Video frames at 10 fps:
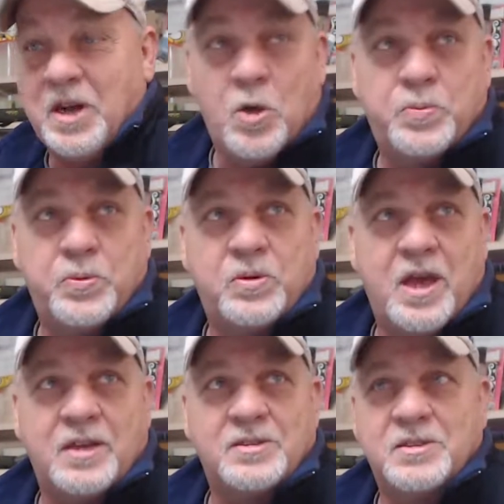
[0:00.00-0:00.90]
And I hope you
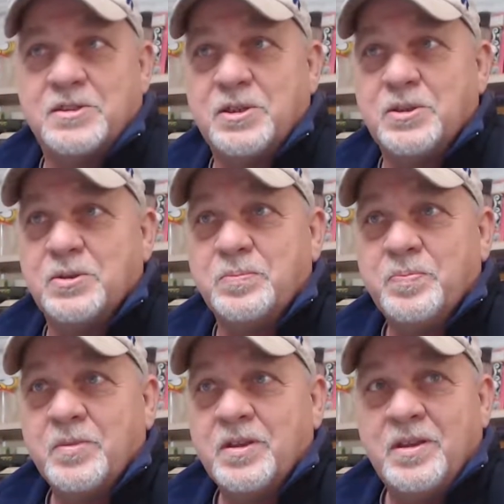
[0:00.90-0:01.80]
guys did too.
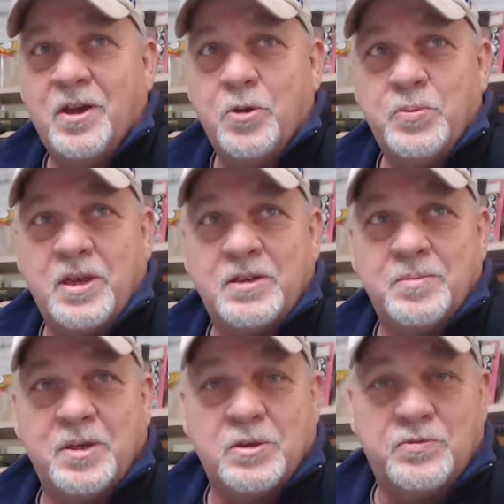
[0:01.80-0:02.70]
I hope you got to
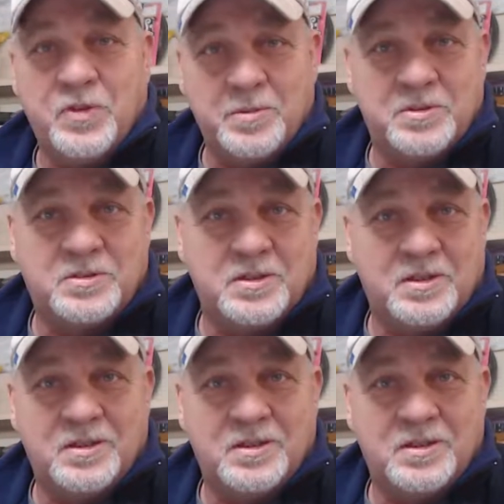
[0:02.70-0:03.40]
make your famous